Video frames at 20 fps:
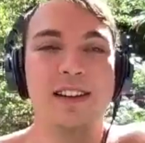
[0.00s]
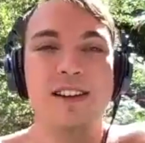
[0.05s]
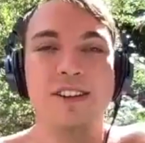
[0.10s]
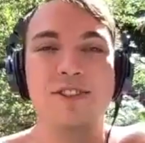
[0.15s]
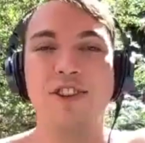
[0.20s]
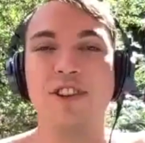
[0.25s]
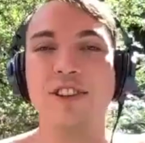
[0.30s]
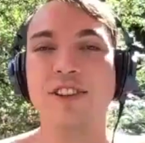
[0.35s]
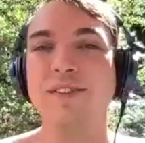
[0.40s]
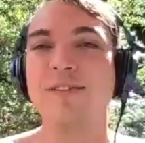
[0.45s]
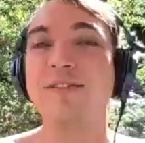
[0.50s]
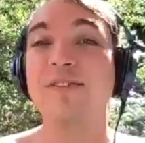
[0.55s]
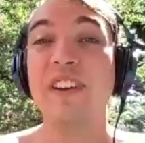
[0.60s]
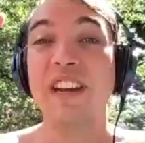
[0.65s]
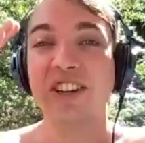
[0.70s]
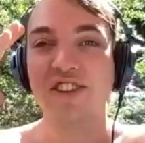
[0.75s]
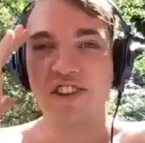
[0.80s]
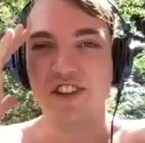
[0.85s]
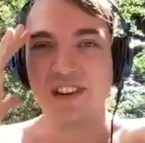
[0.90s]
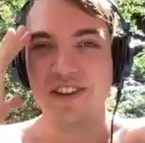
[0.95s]
just
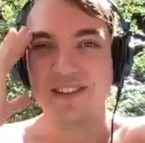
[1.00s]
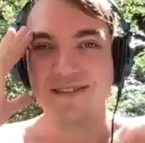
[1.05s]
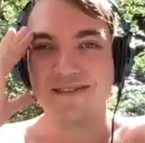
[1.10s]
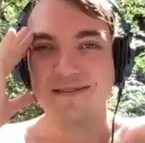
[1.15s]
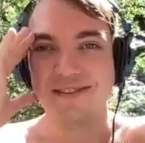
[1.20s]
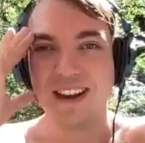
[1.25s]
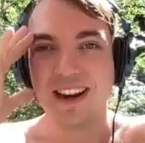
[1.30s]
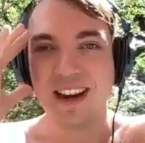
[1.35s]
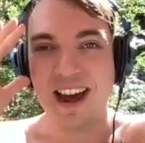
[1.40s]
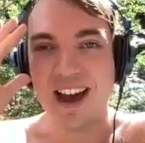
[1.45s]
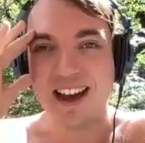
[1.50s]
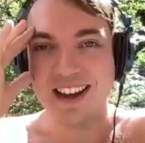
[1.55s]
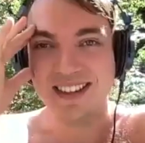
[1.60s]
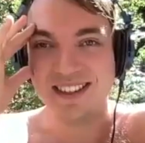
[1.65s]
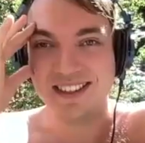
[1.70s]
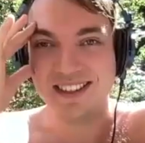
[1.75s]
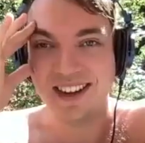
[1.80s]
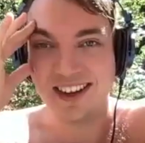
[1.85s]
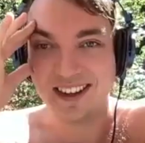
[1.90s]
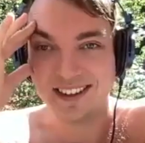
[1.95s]
vision and
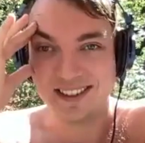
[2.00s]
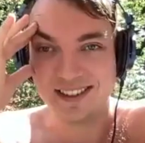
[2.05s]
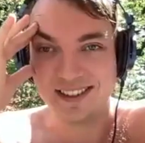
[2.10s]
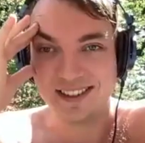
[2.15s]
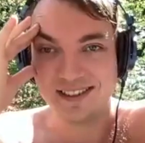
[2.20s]
eyesight